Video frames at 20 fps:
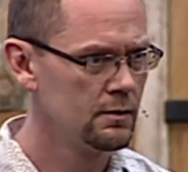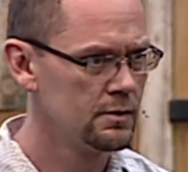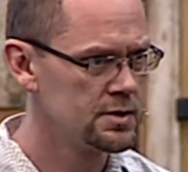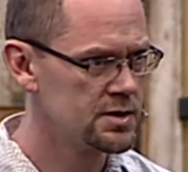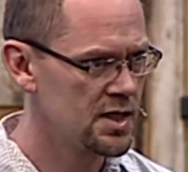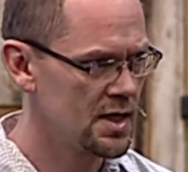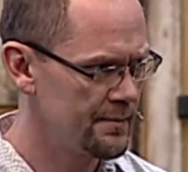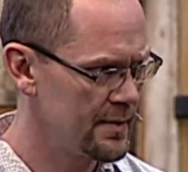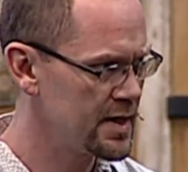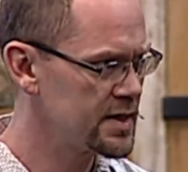
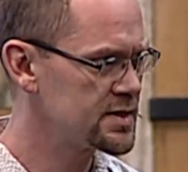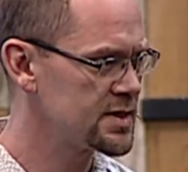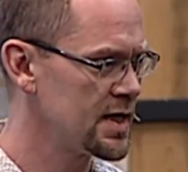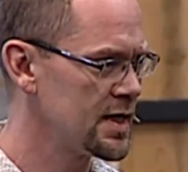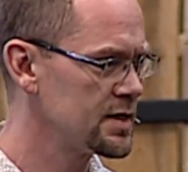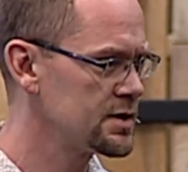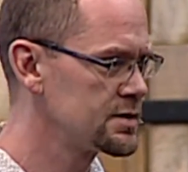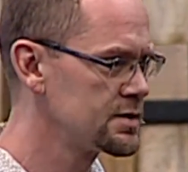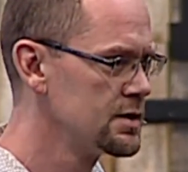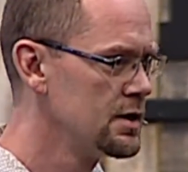Does that make
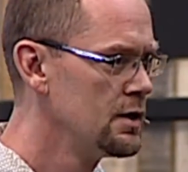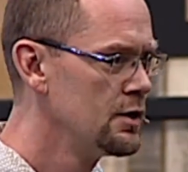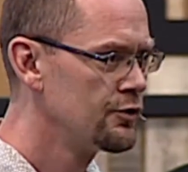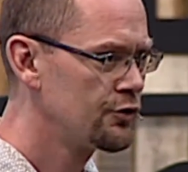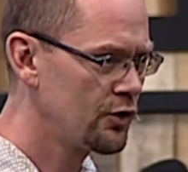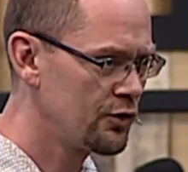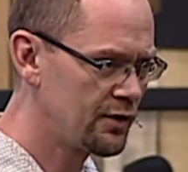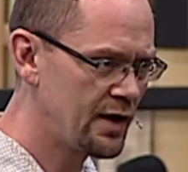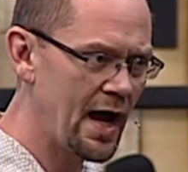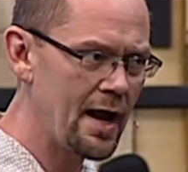sense?
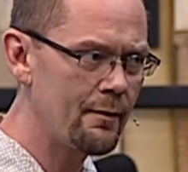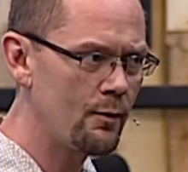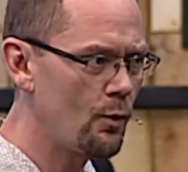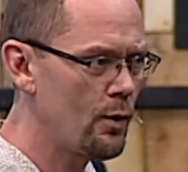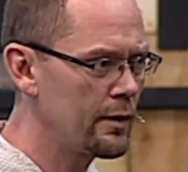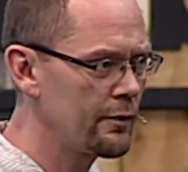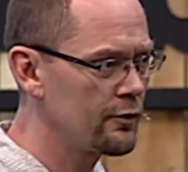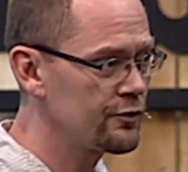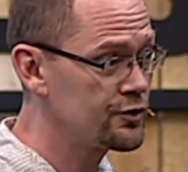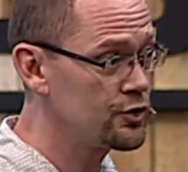So he's got to be
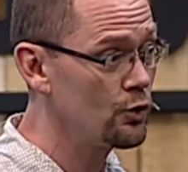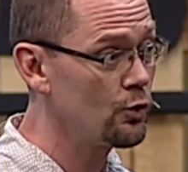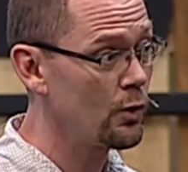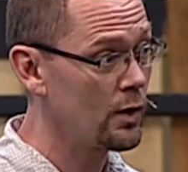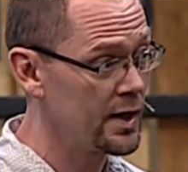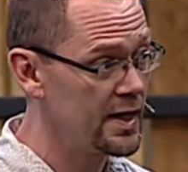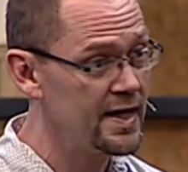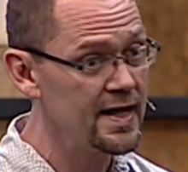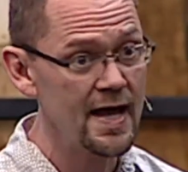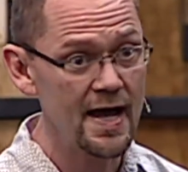one of those two
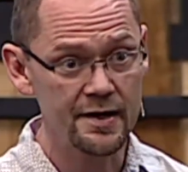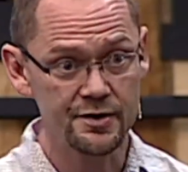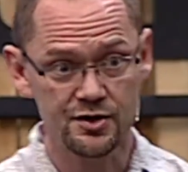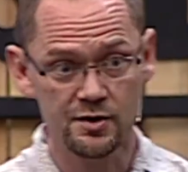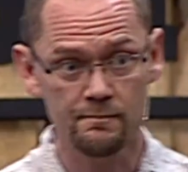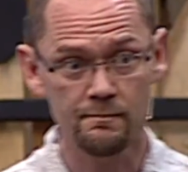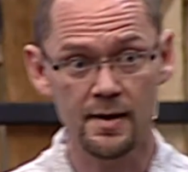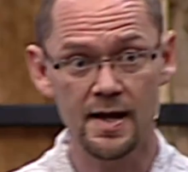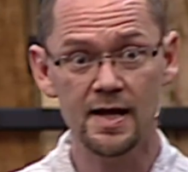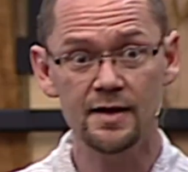where he
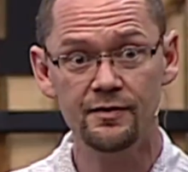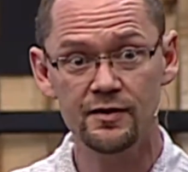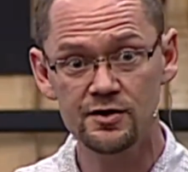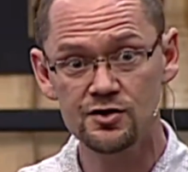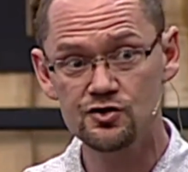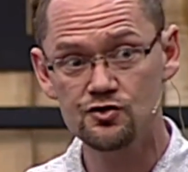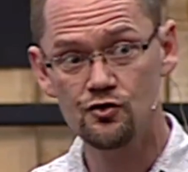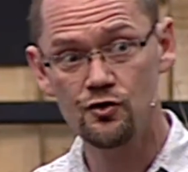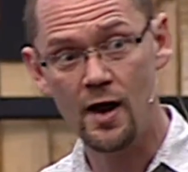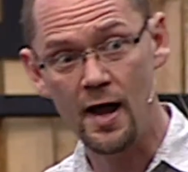actually made
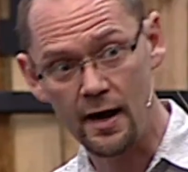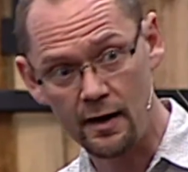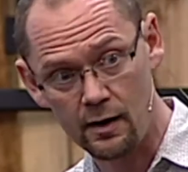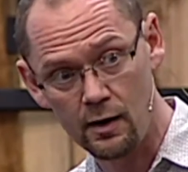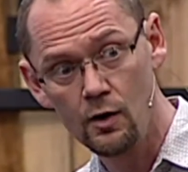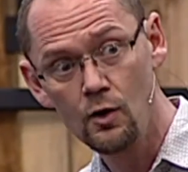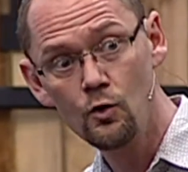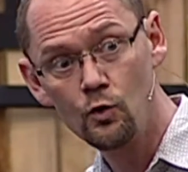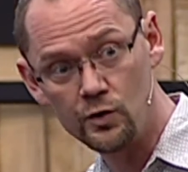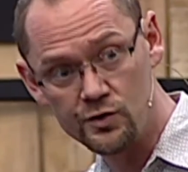this
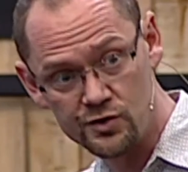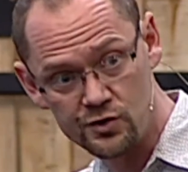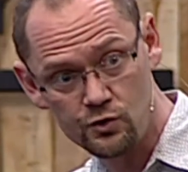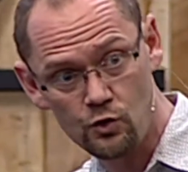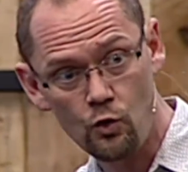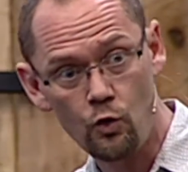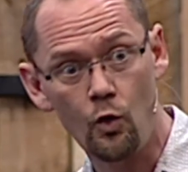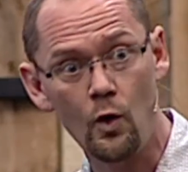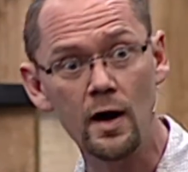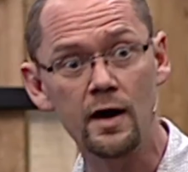trek, which is
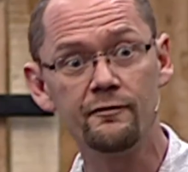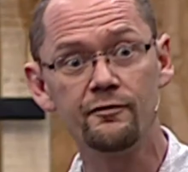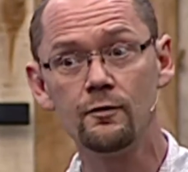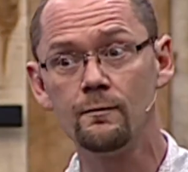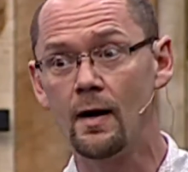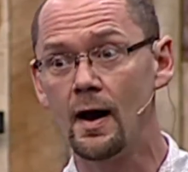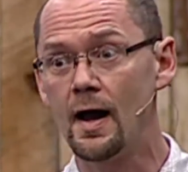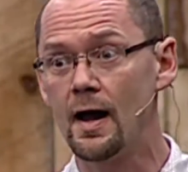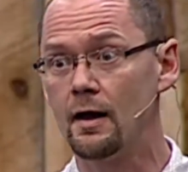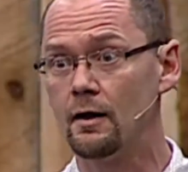quite a few
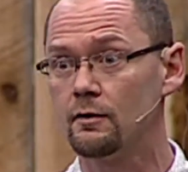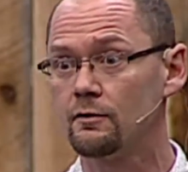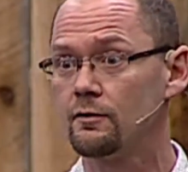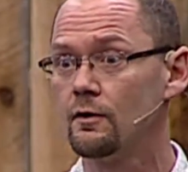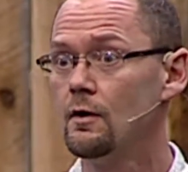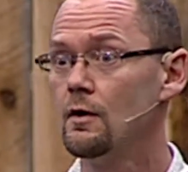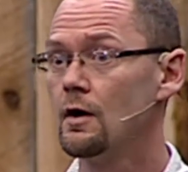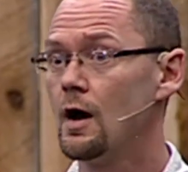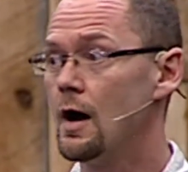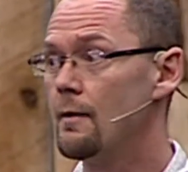miles
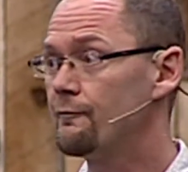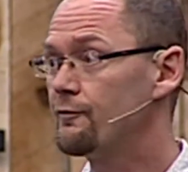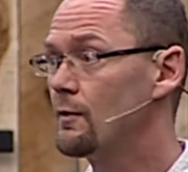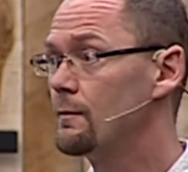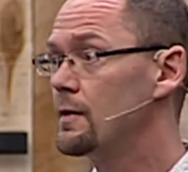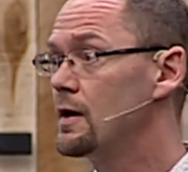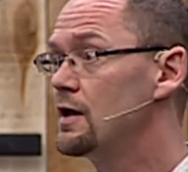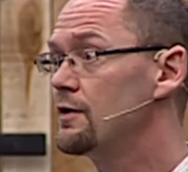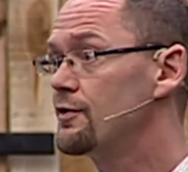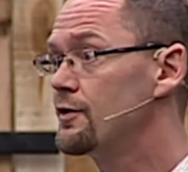up
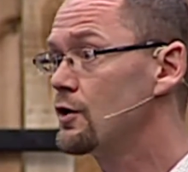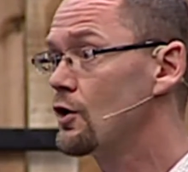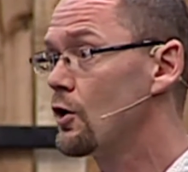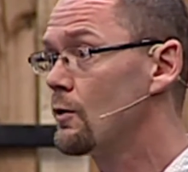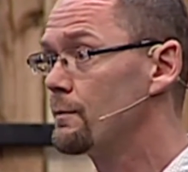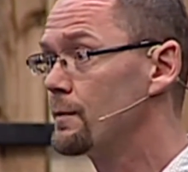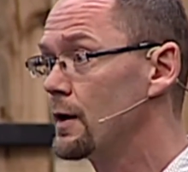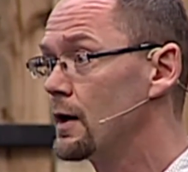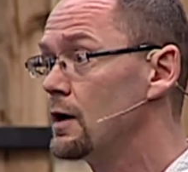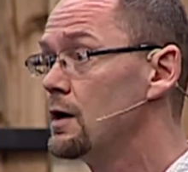from
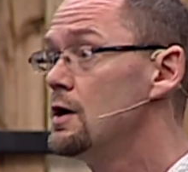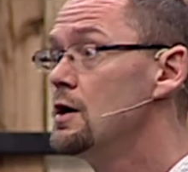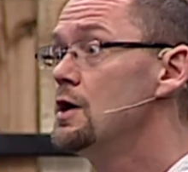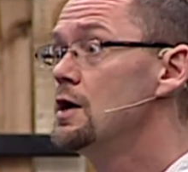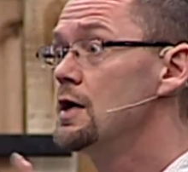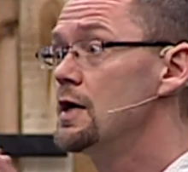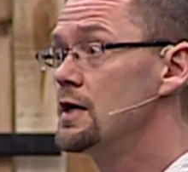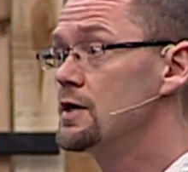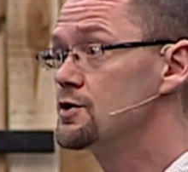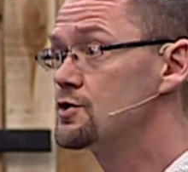Ethiopia
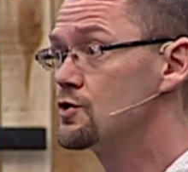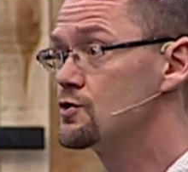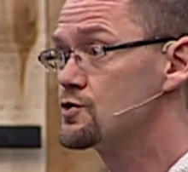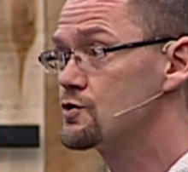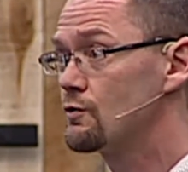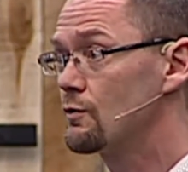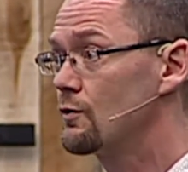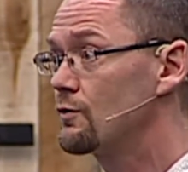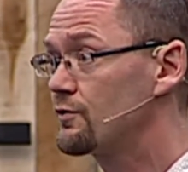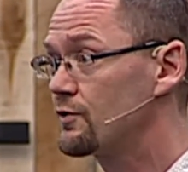into
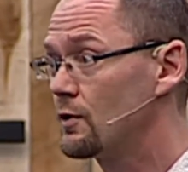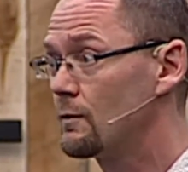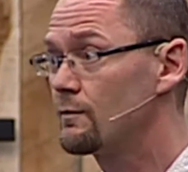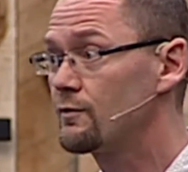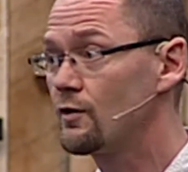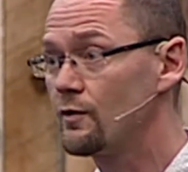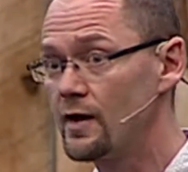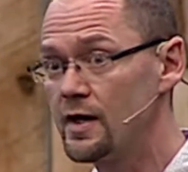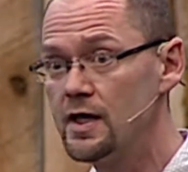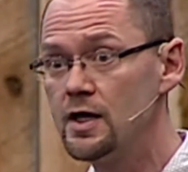Jerusalem
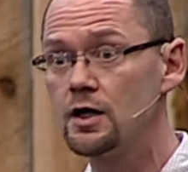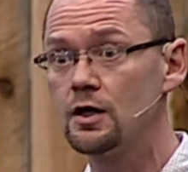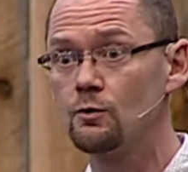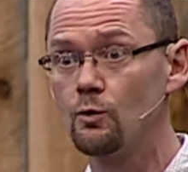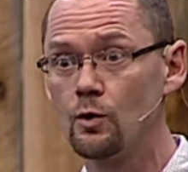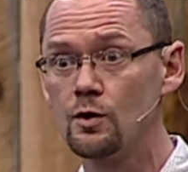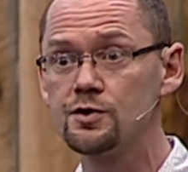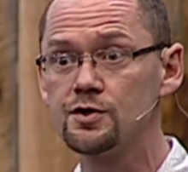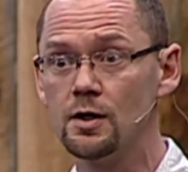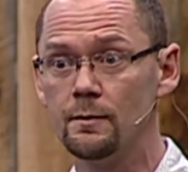so that he could
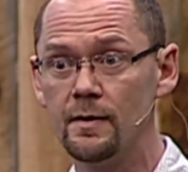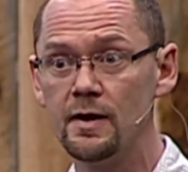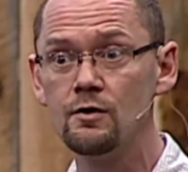worship.